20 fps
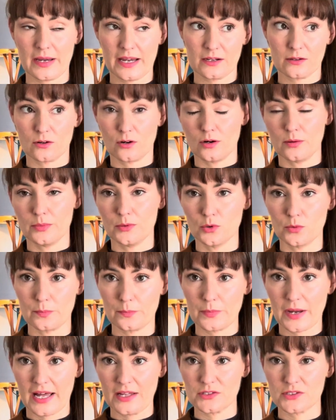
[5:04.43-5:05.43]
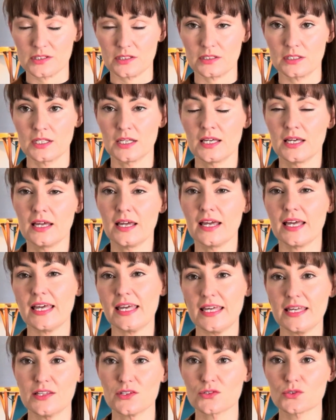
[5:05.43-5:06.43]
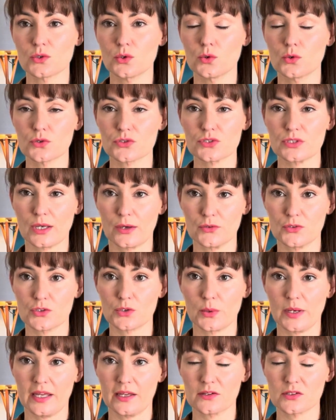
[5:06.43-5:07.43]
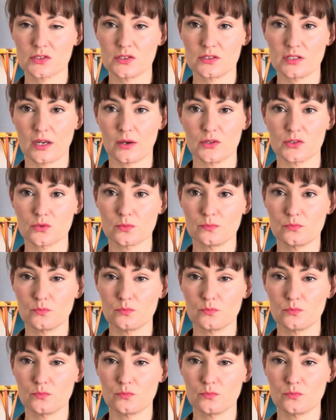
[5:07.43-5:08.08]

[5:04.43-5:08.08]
cardboard pattern, is also tweaked, so it's